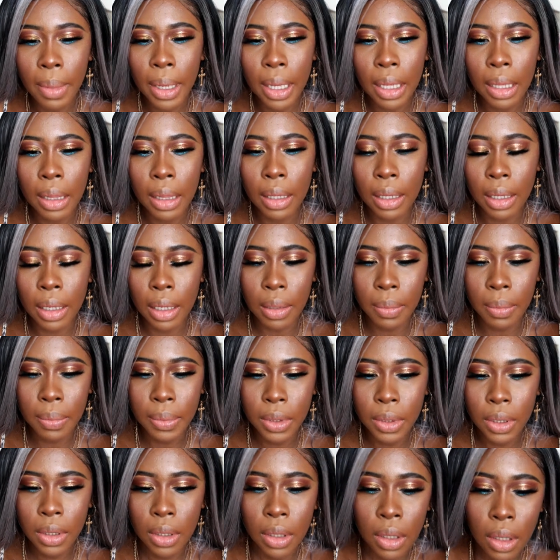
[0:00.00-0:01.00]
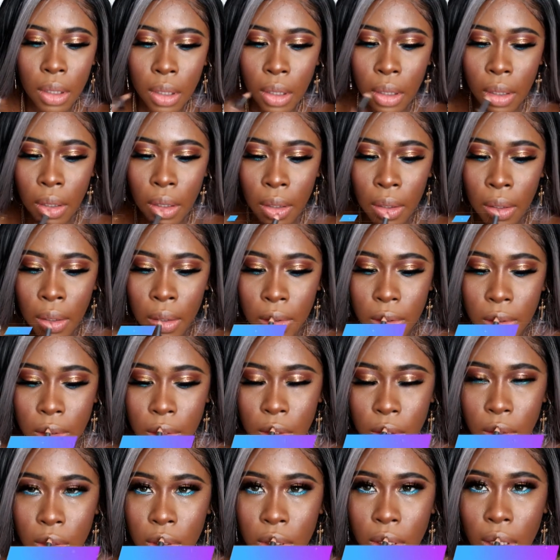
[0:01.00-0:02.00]
my lips
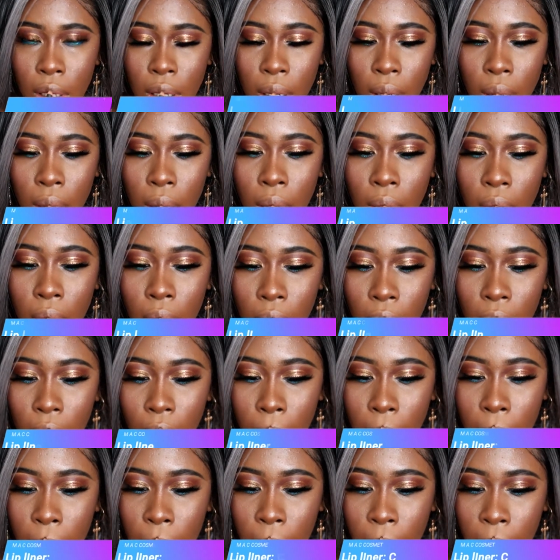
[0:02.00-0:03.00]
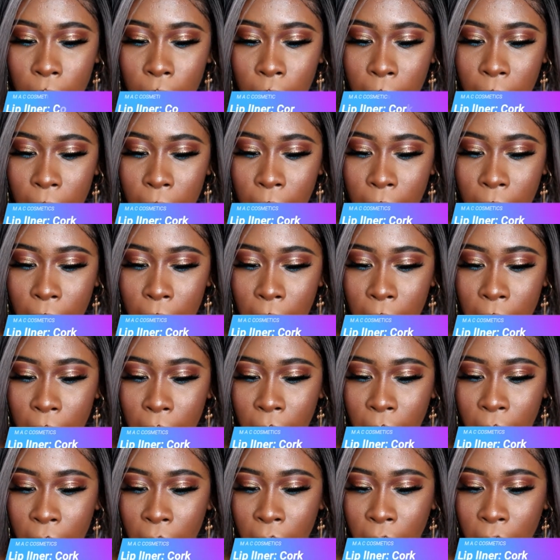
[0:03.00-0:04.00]
just using a brown lip
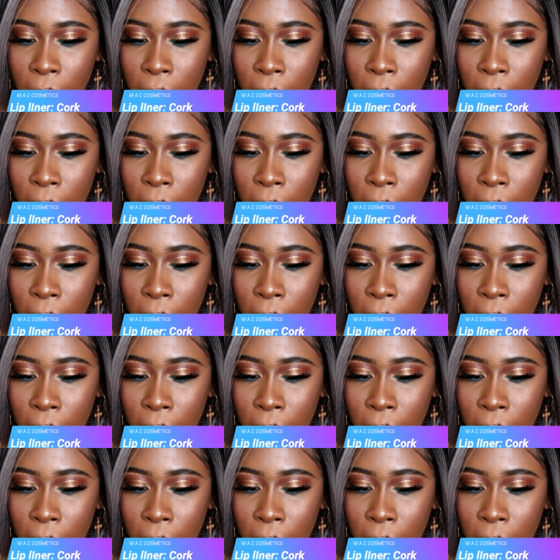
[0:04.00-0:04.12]
liner.